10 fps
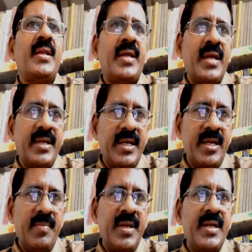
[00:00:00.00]
can
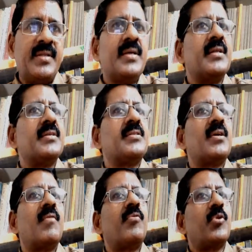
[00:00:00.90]
eliminate the risk
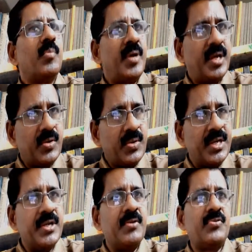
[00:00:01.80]
of
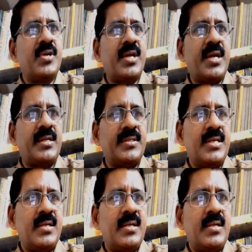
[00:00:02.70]
tobacco-induced
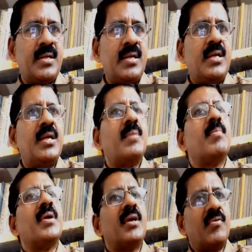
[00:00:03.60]
cancer
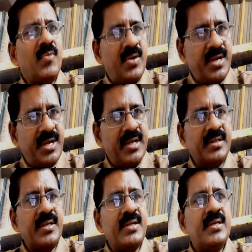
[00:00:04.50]
by avoiding
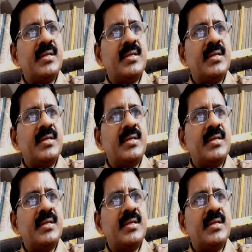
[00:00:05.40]
the